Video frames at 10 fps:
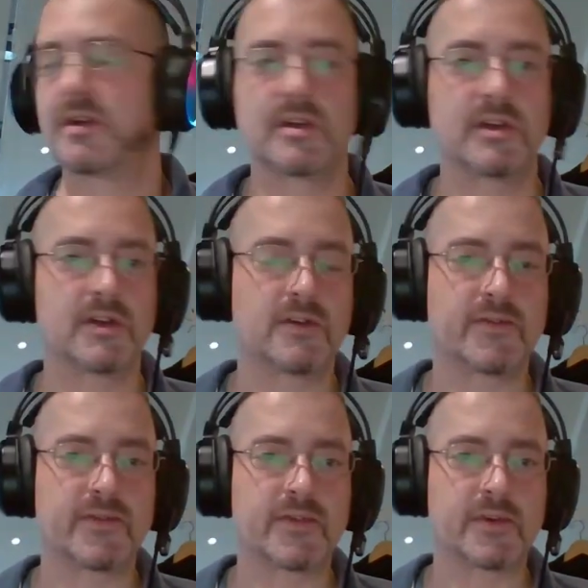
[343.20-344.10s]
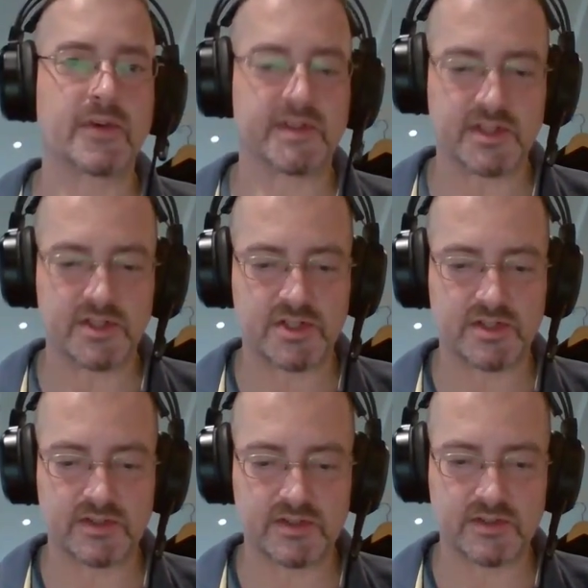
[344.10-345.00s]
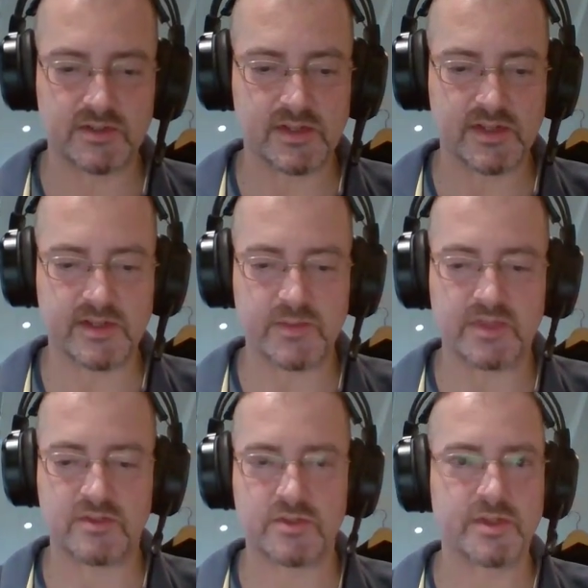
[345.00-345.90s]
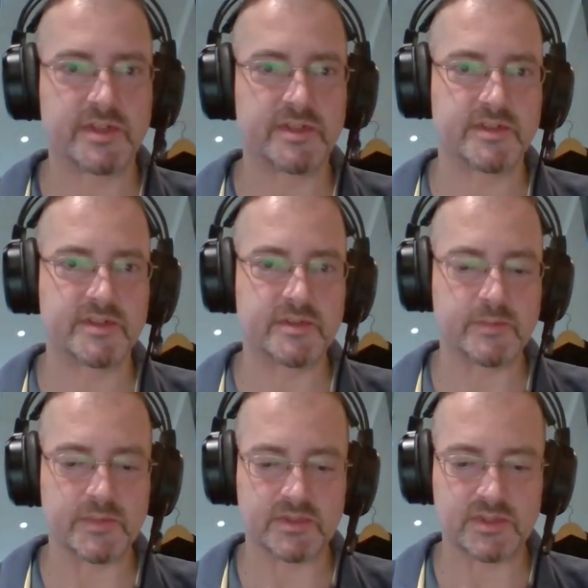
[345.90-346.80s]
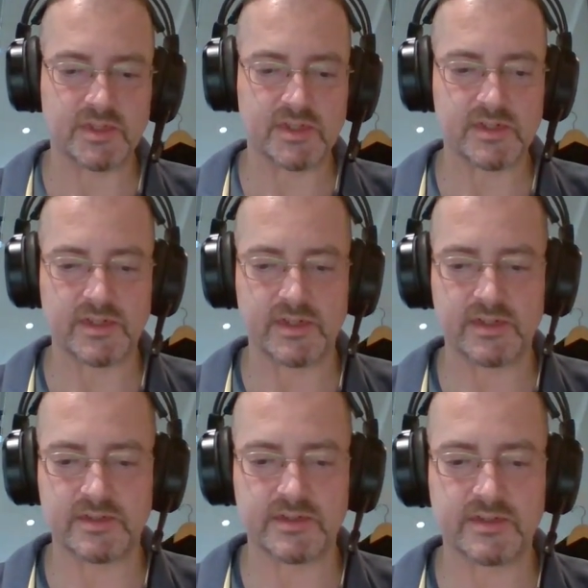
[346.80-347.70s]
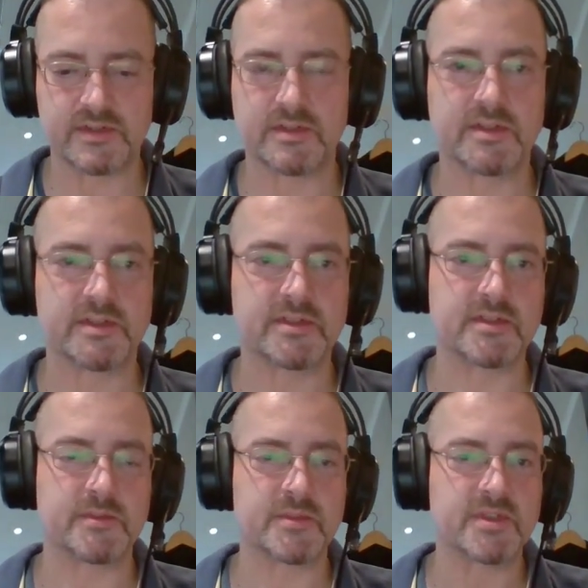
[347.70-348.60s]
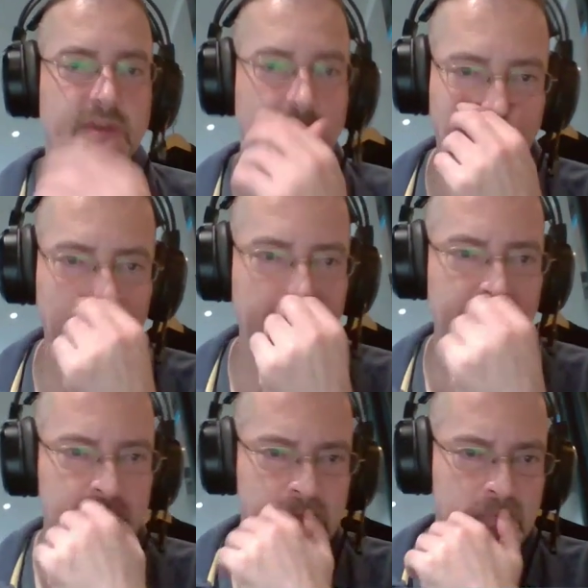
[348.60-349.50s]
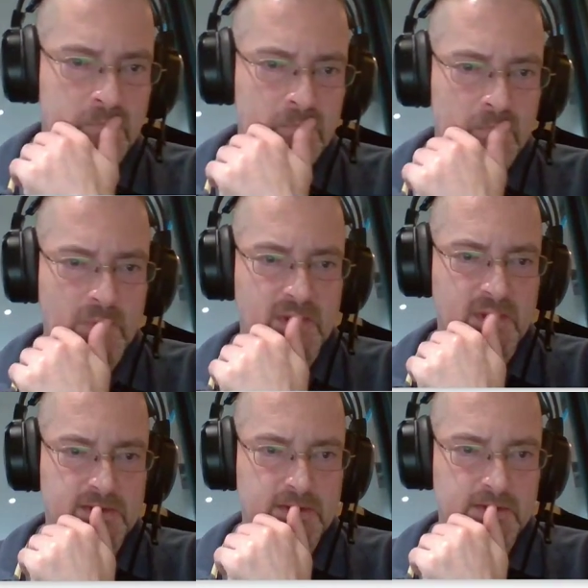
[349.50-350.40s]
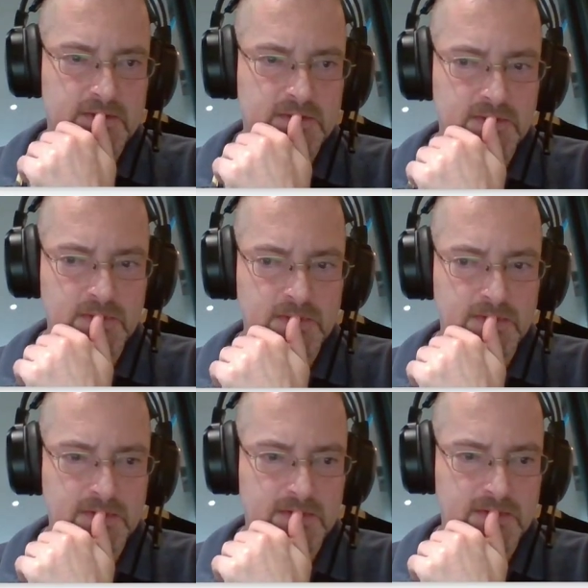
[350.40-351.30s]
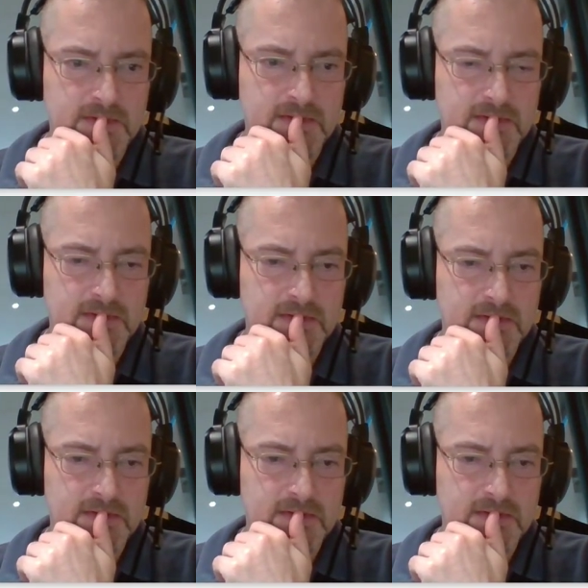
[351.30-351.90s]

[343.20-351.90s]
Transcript: of attention. Let me try this mental health. That's something that I saw the other day.